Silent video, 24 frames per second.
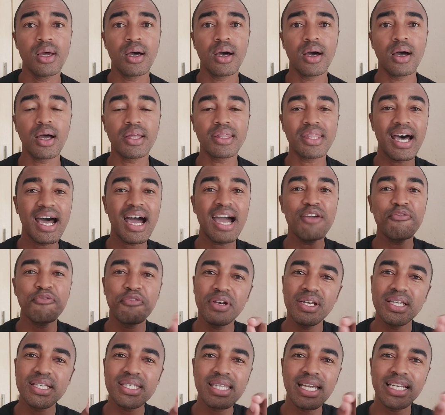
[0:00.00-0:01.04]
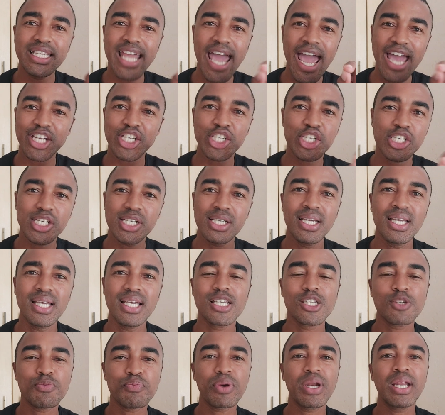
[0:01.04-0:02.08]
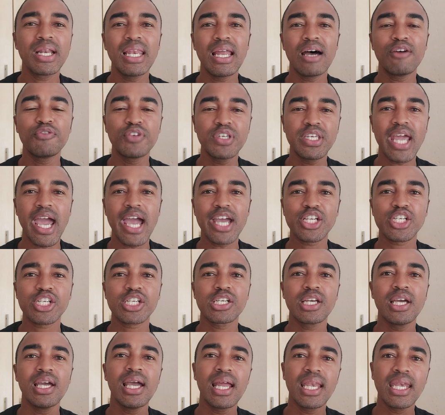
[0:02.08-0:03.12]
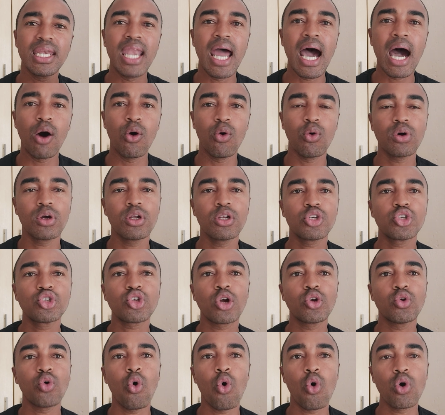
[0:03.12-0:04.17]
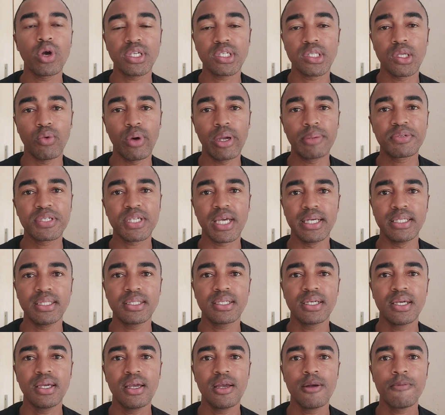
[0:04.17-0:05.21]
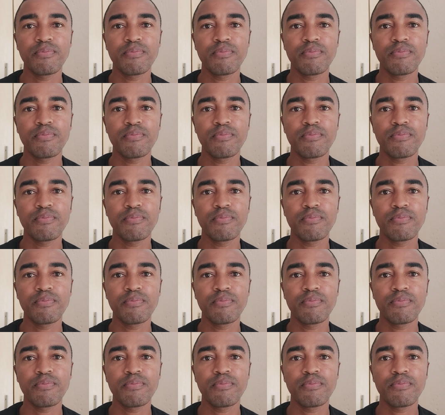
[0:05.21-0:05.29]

The hyphen is the dash. Spreadlove-now.org is the website.